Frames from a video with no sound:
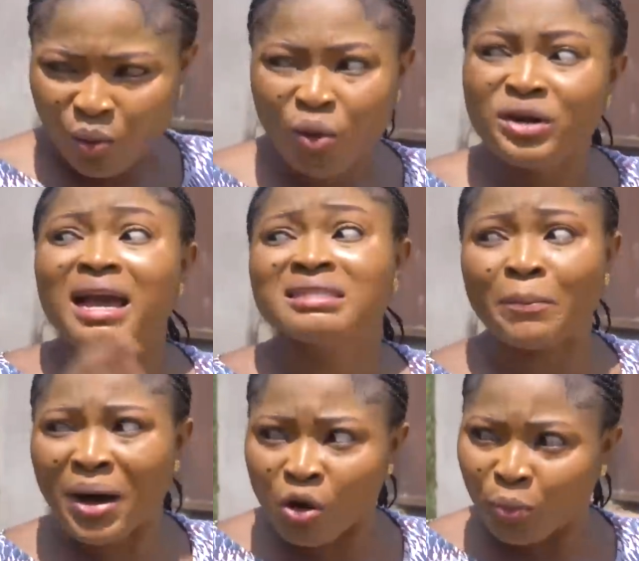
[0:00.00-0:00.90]
Who cares
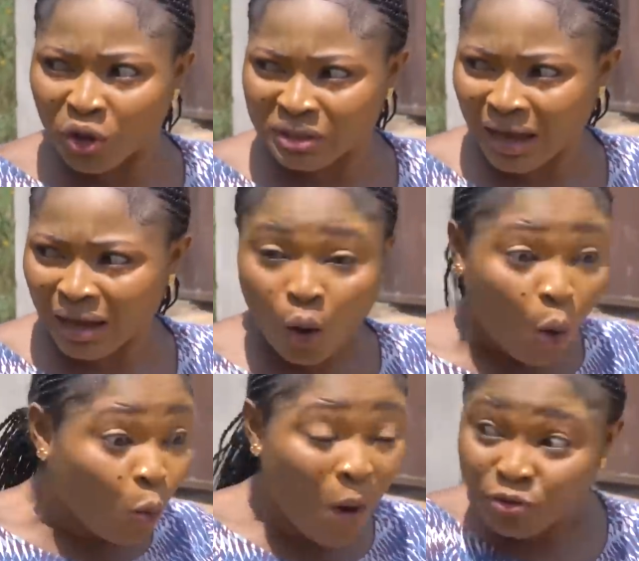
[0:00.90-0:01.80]
about your brother?
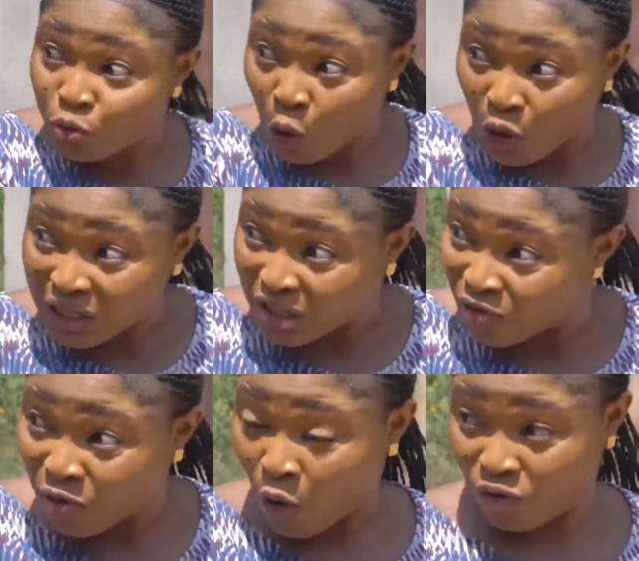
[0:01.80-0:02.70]
When throne is
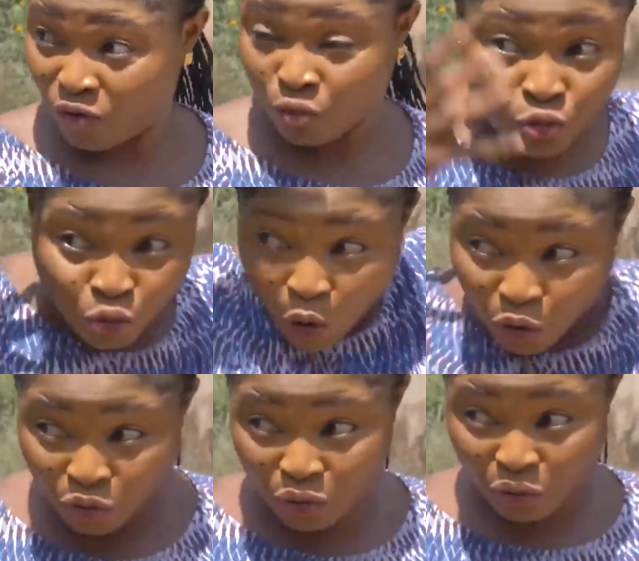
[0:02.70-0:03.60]
involved,
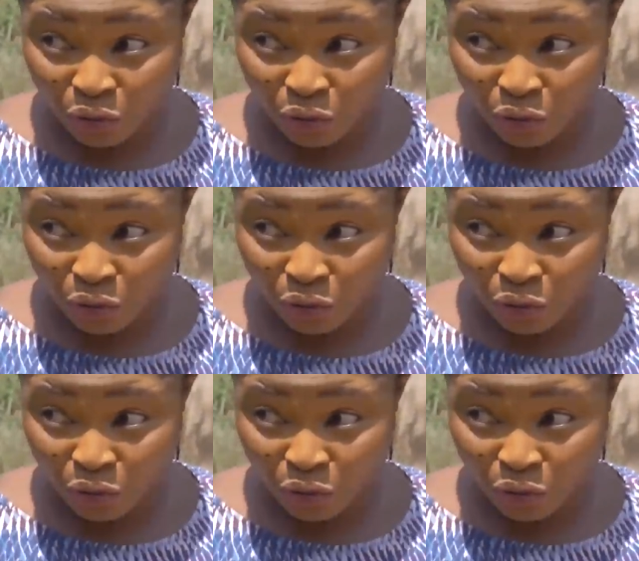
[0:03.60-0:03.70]
throne!